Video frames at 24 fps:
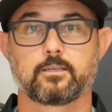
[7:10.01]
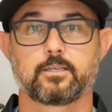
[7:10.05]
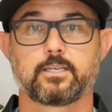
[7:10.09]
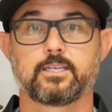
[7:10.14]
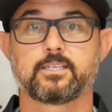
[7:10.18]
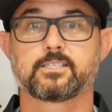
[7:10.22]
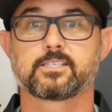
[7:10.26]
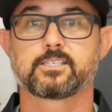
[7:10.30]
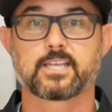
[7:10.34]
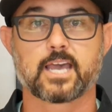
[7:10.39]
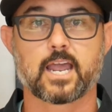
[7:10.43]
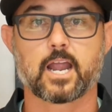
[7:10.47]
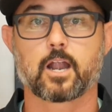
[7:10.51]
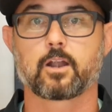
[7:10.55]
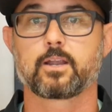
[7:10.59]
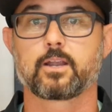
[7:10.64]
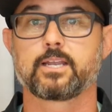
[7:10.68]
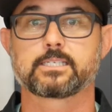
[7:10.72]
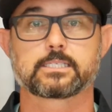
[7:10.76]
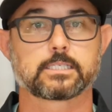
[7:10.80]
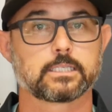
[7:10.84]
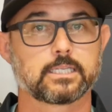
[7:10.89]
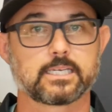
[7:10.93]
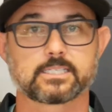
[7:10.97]
He's there,
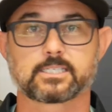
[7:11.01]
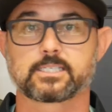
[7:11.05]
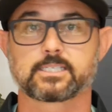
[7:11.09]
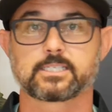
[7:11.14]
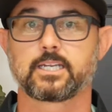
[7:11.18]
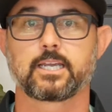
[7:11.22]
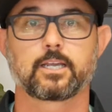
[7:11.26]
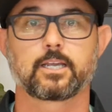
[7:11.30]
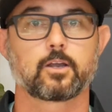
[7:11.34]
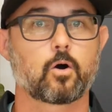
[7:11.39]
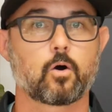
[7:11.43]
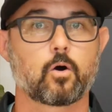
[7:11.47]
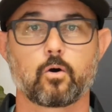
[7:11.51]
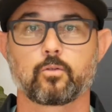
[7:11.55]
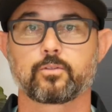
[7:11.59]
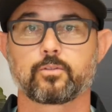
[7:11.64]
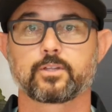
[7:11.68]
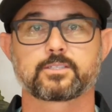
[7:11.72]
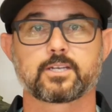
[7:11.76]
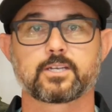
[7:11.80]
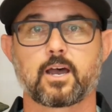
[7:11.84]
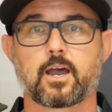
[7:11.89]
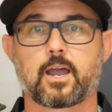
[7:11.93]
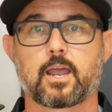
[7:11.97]
he's listening all the
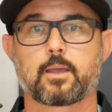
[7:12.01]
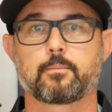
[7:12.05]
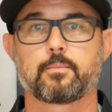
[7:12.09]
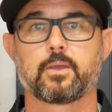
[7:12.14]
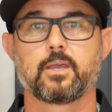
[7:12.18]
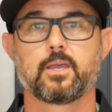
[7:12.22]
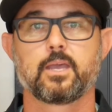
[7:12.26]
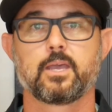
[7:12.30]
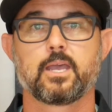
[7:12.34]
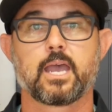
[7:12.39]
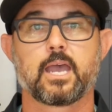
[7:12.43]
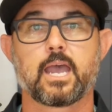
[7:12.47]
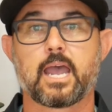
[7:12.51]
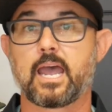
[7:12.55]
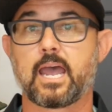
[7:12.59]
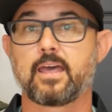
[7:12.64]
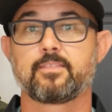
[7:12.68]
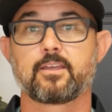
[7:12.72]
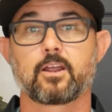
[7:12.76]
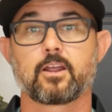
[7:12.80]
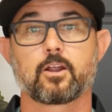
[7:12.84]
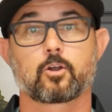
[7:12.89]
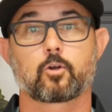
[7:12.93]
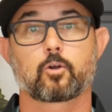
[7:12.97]
time, and
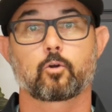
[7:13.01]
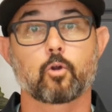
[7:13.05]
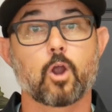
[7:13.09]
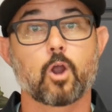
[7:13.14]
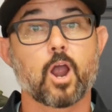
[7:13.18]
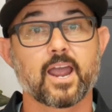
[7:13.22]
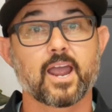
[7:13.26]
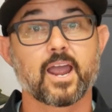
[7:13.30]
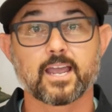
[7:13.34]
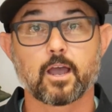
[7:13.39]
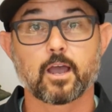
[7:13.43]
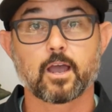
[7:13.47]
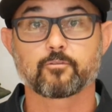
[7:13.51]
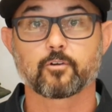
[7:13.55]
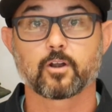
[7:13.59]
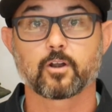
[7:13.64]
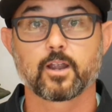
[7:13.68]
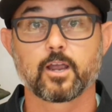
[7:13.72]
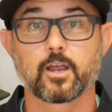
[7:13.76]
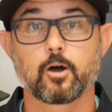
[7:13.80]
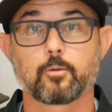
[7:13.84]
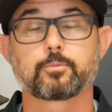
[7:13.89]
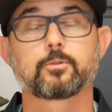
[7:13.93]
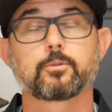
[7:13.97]
they're crying out for help.